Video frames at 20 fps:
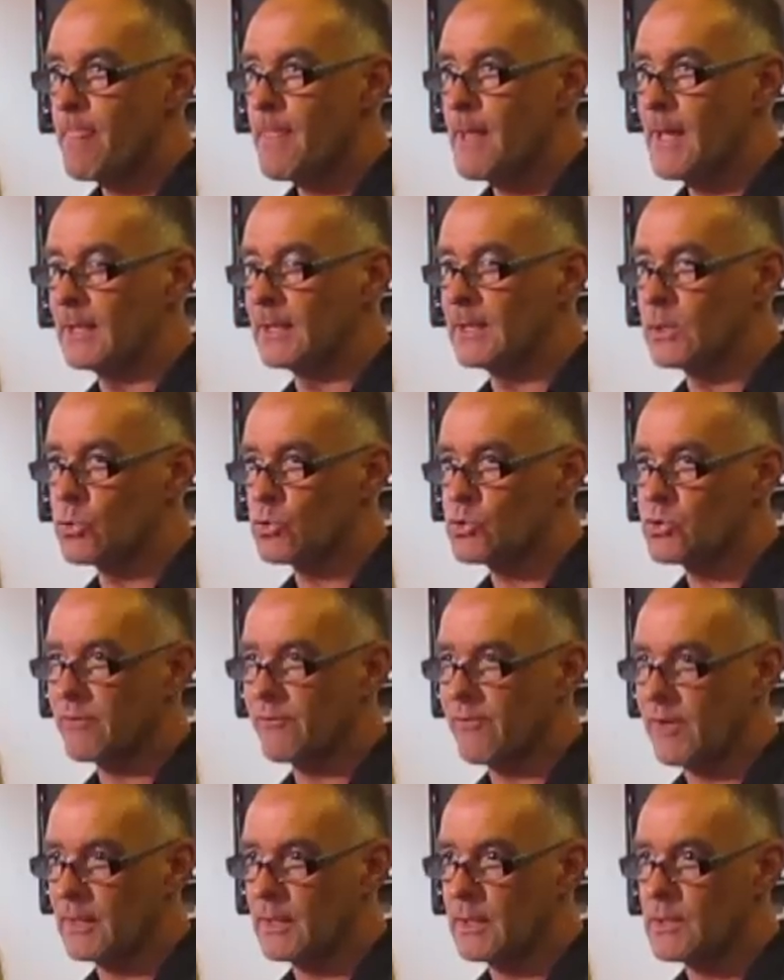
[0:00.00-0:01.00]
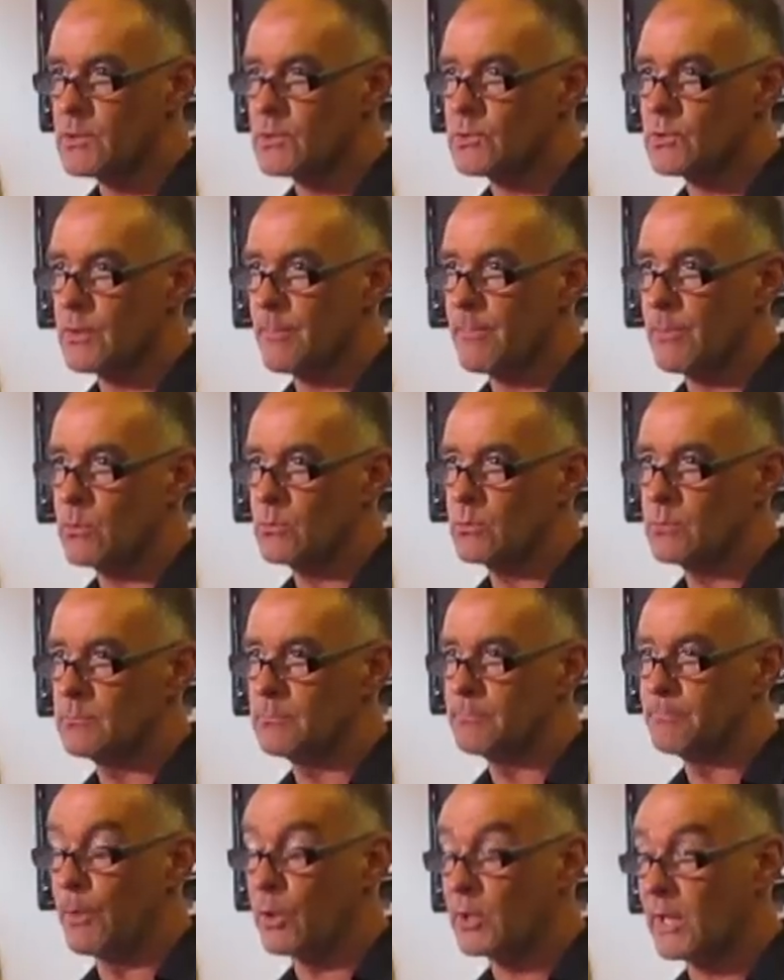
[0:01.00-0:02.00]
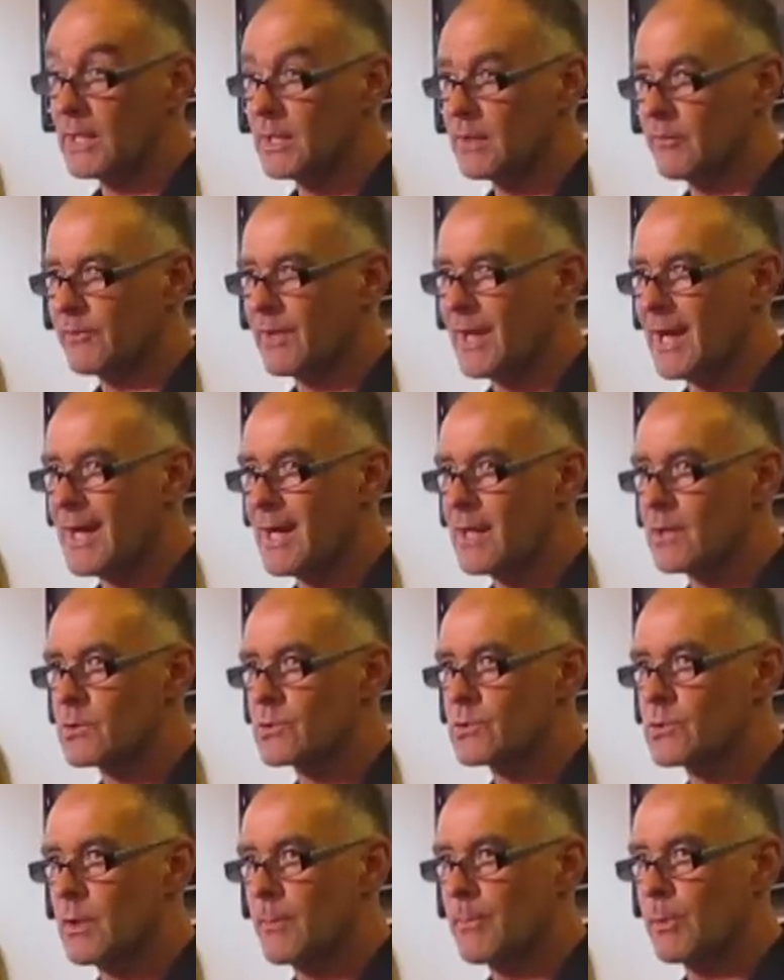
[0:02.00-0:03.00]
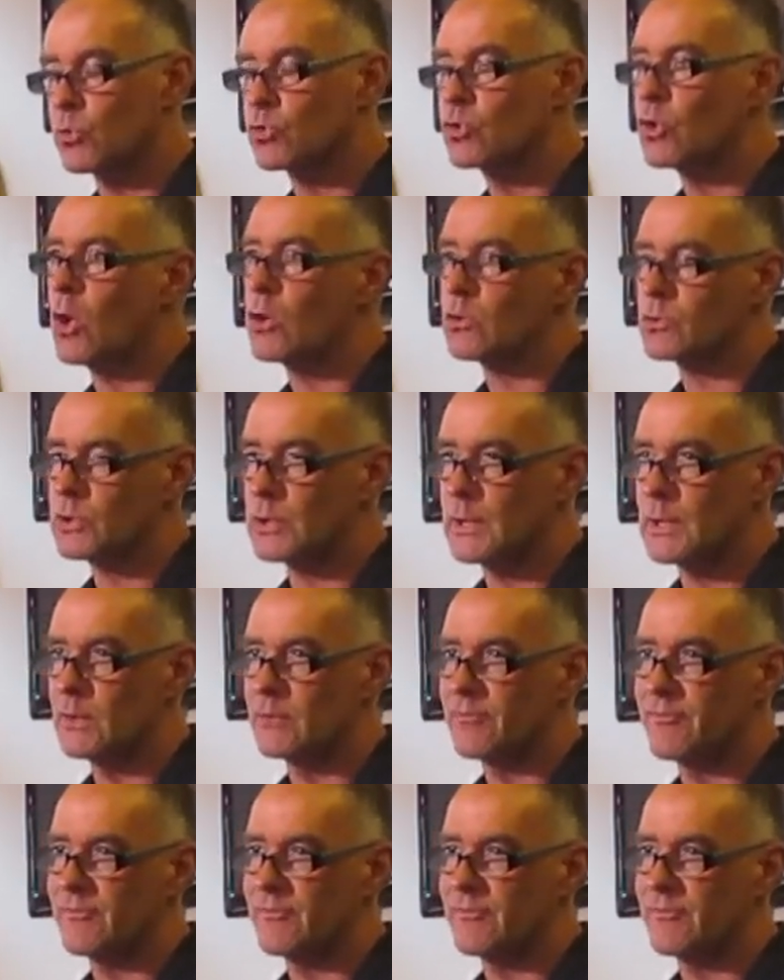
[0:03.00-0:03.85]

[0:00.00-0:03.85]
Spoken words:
illegal surveillance, about bugging of cars, about doctoring of